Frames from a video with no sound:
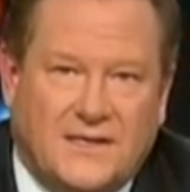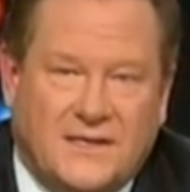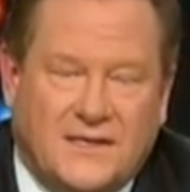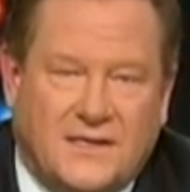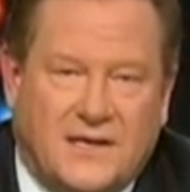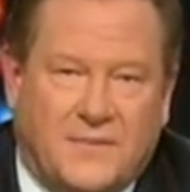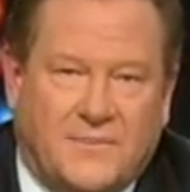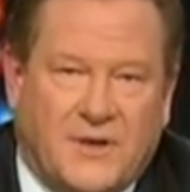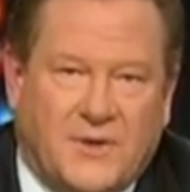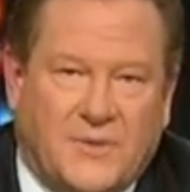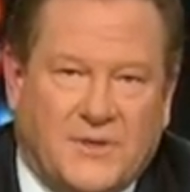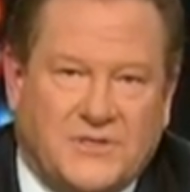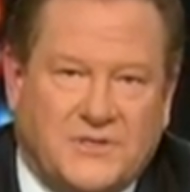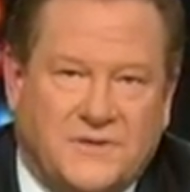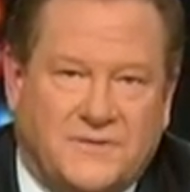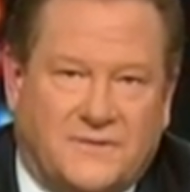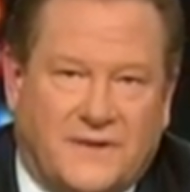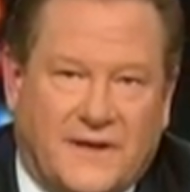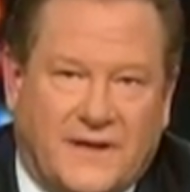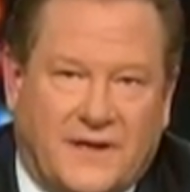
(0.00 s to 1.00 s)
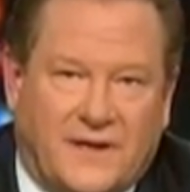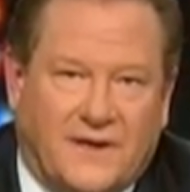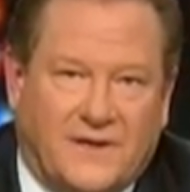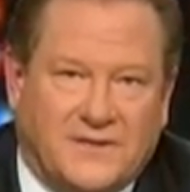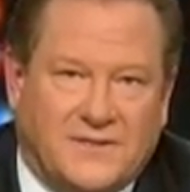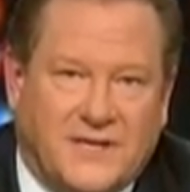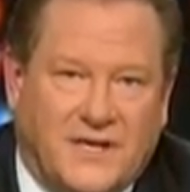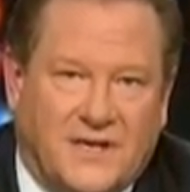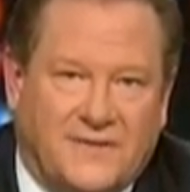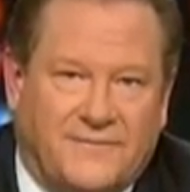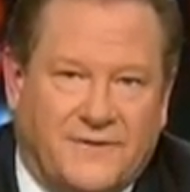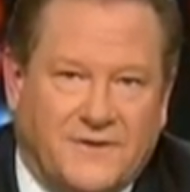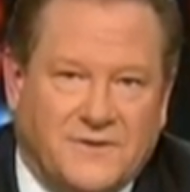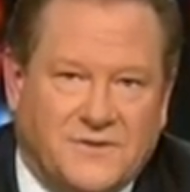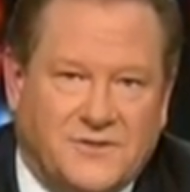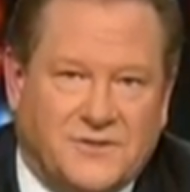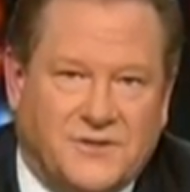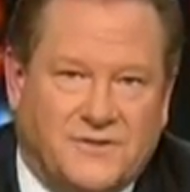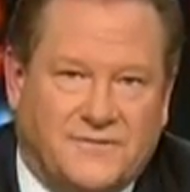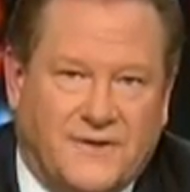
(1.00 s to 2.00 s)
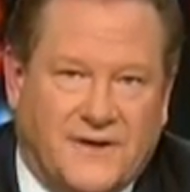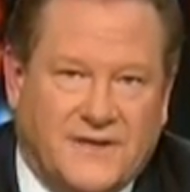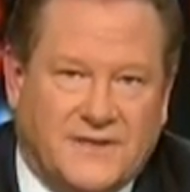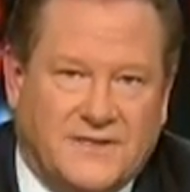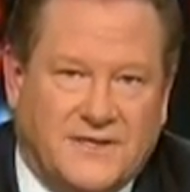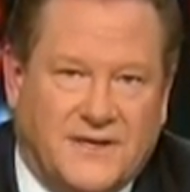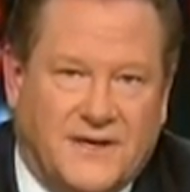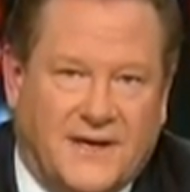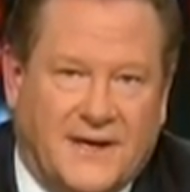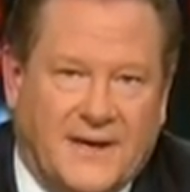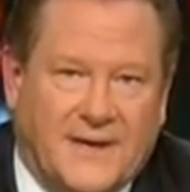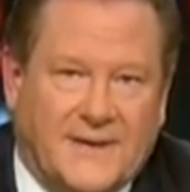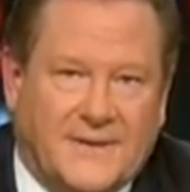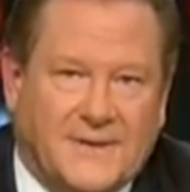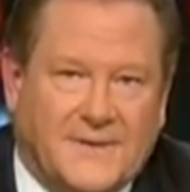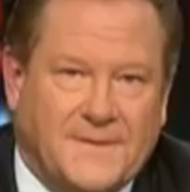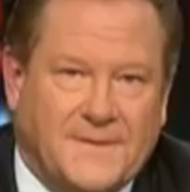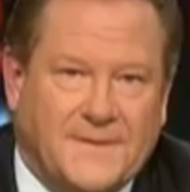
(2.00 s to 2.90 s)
Tell me what you think in our telephone survey tonight.